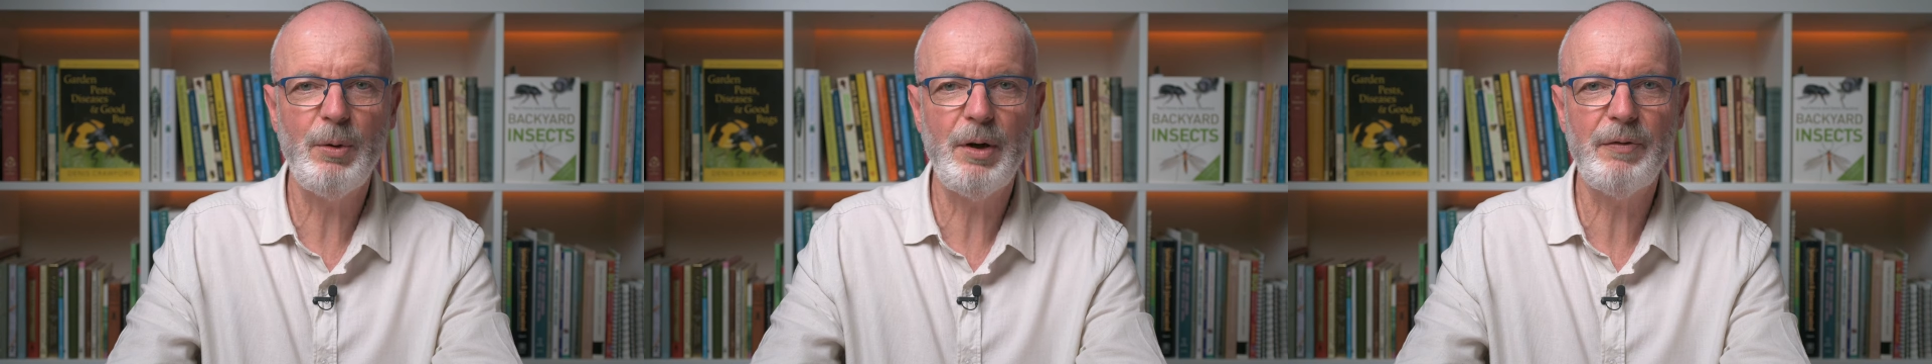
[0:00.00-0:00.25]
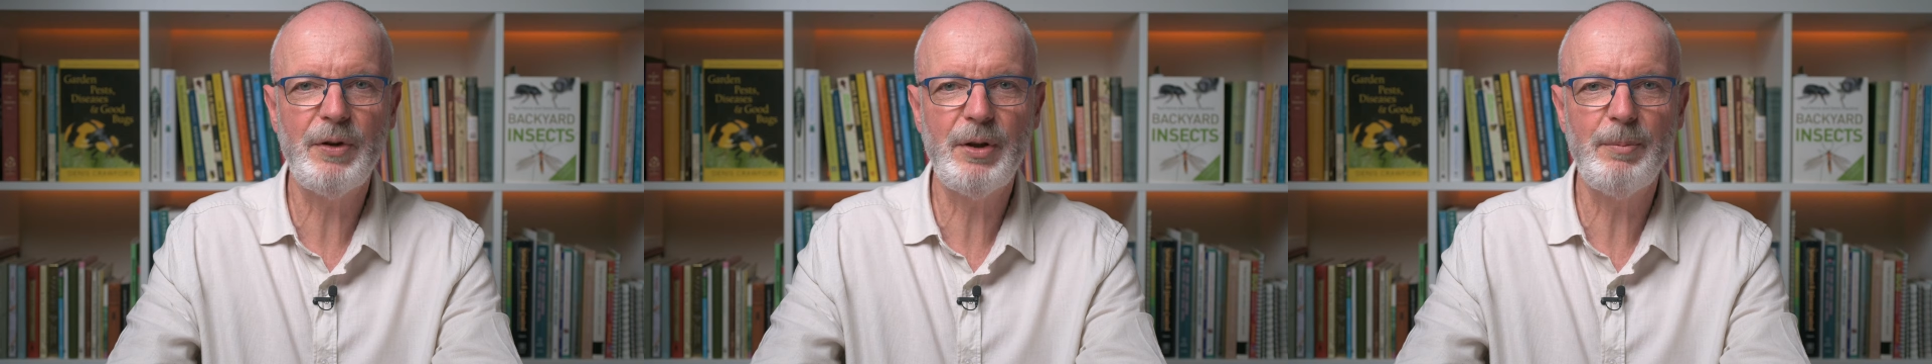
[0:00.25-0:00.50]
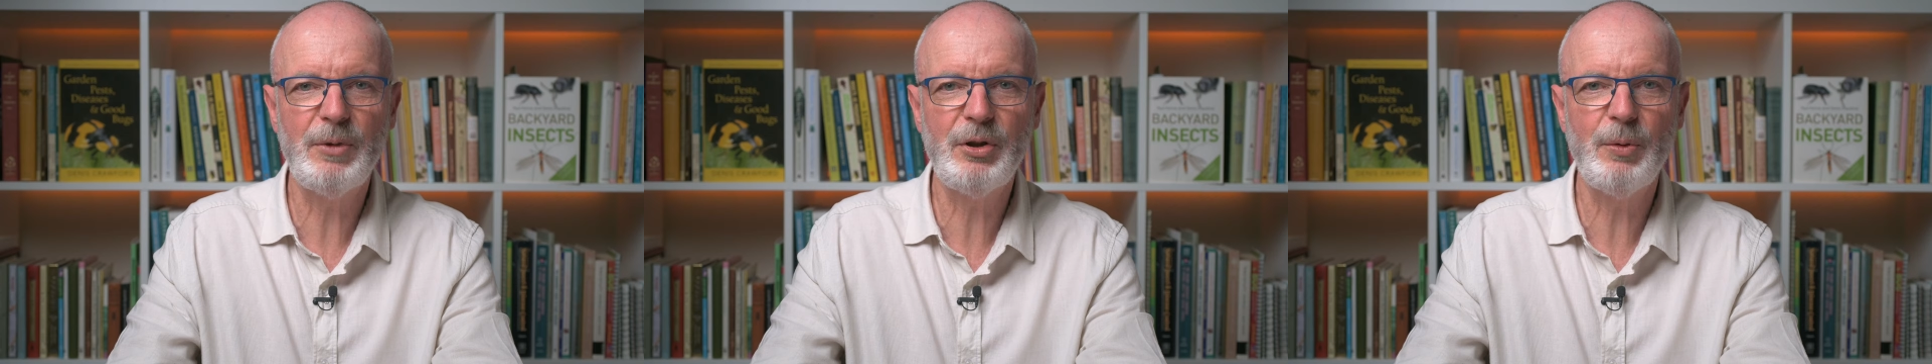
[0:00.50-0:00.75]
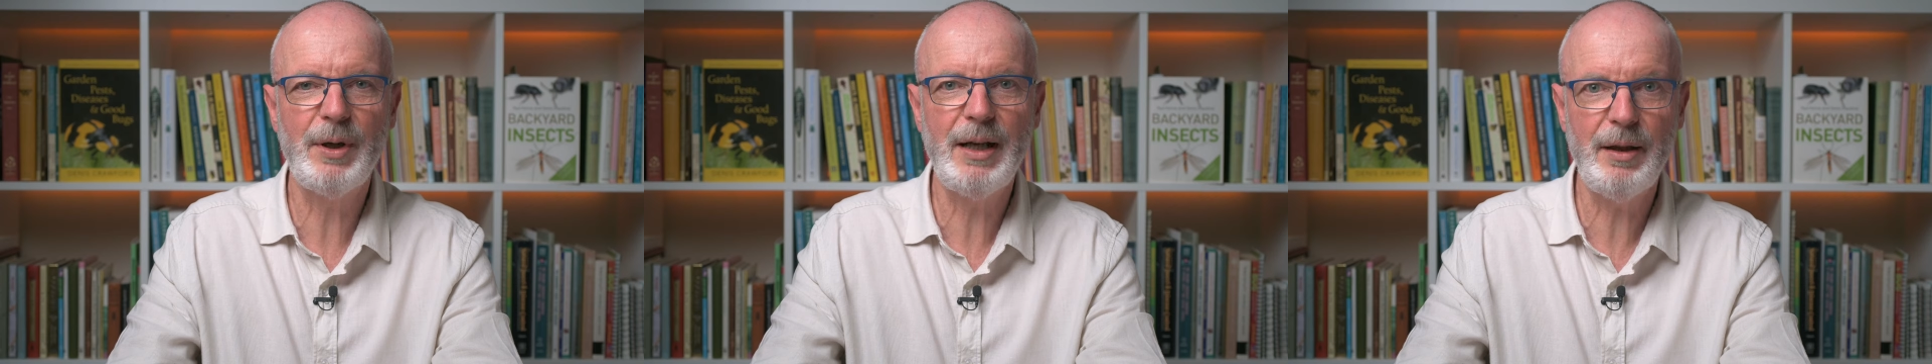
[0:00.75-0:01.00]
offer them
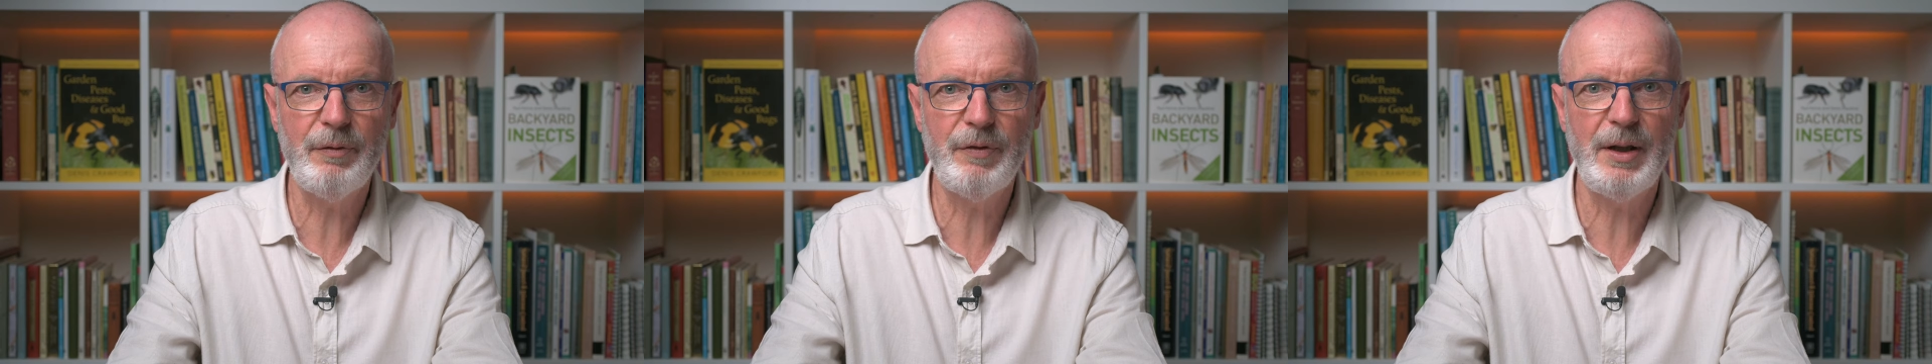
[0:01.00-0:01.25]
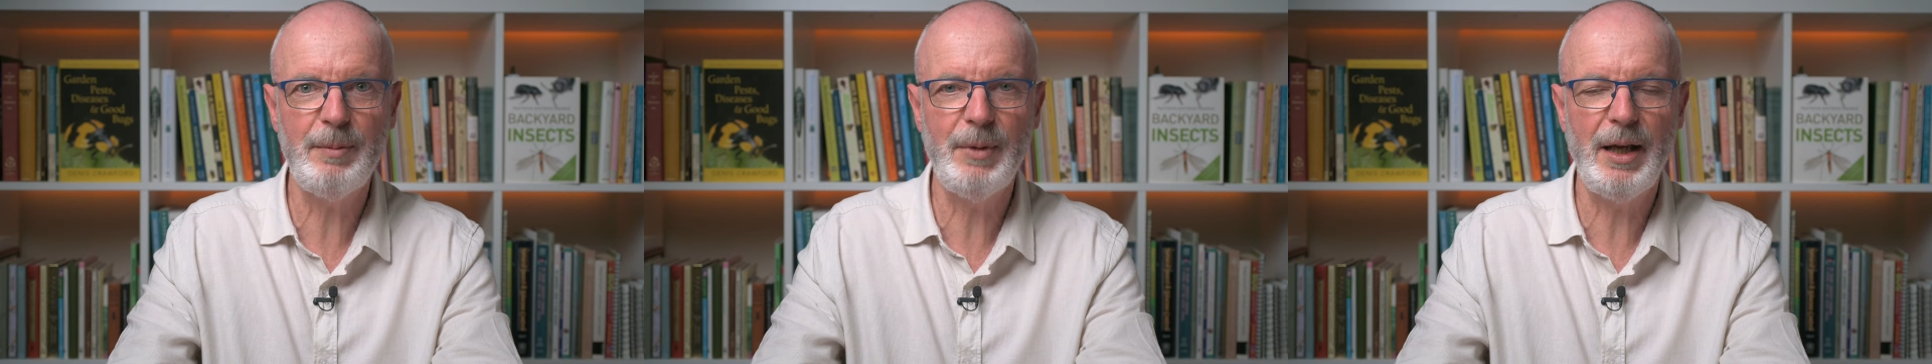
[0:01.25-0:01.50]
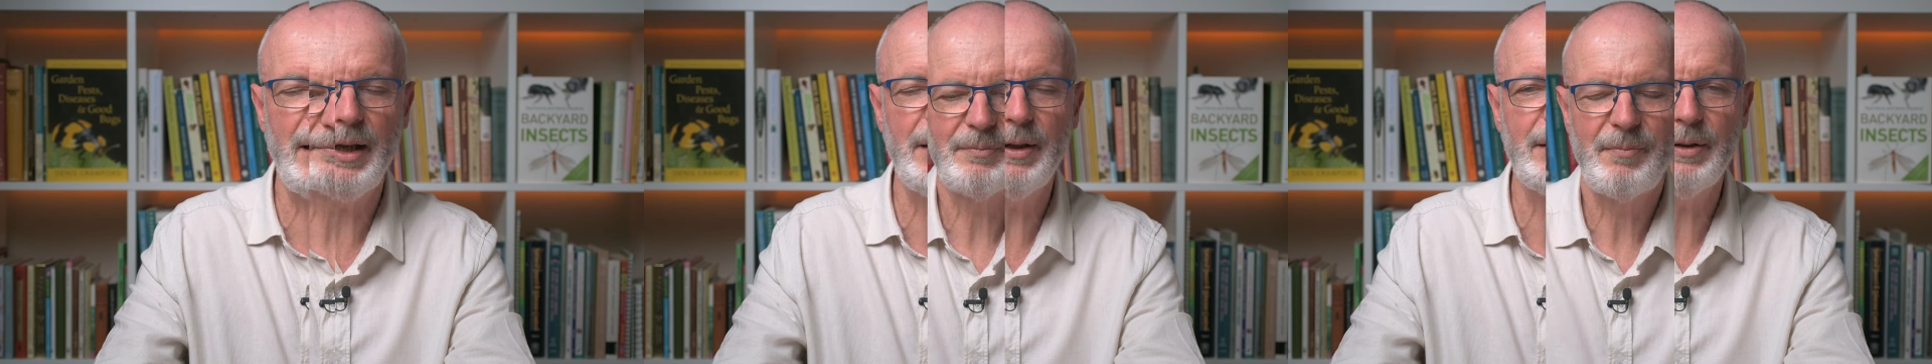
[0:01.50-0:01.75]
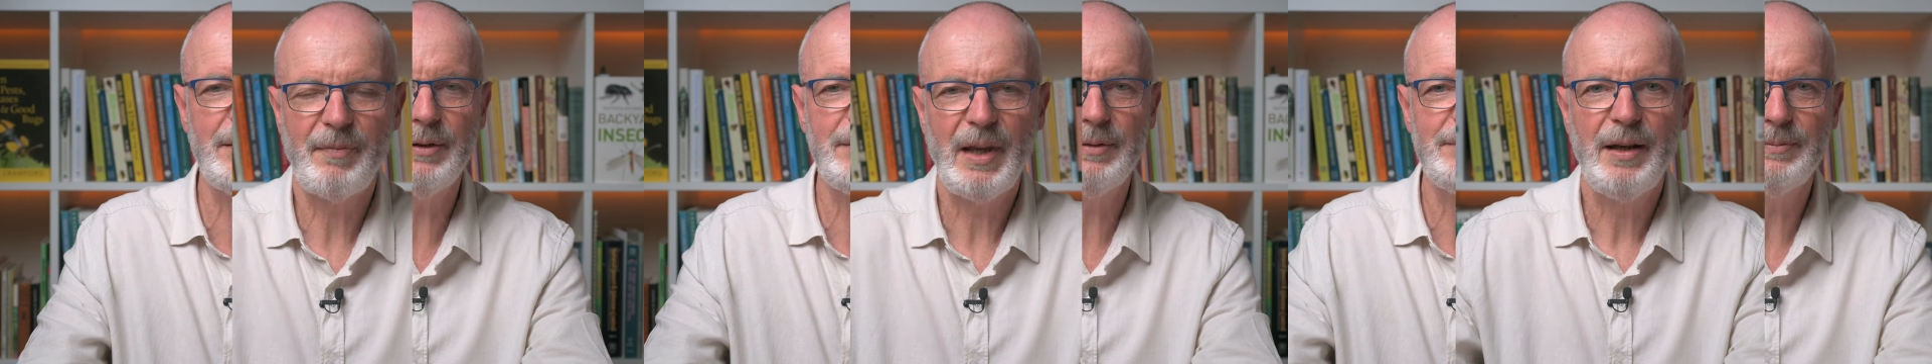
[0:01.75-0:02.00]
to another
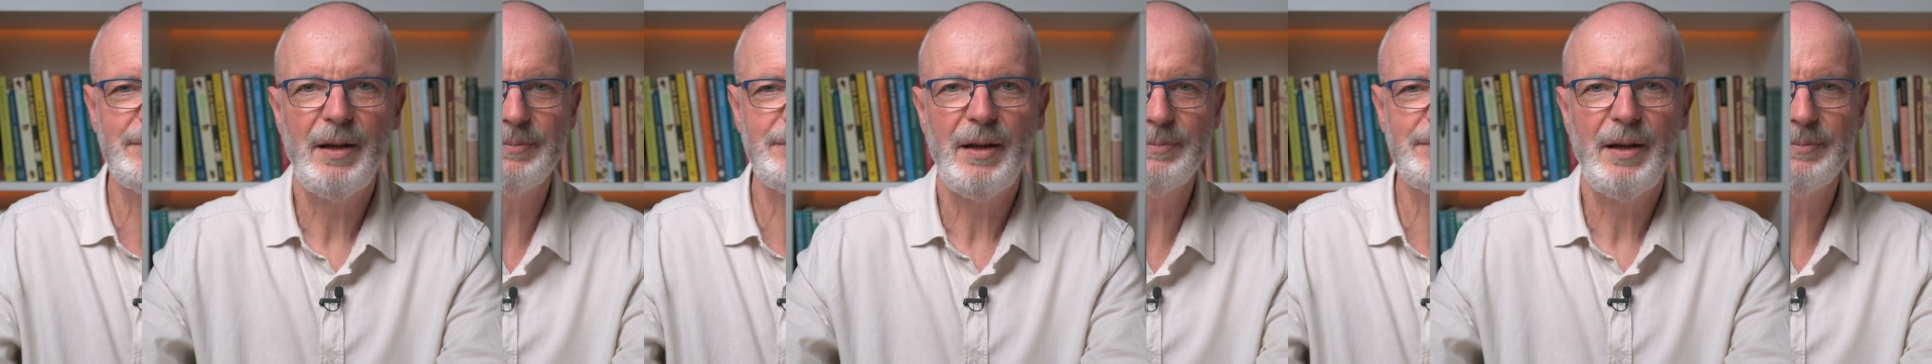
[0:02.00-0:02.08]
female.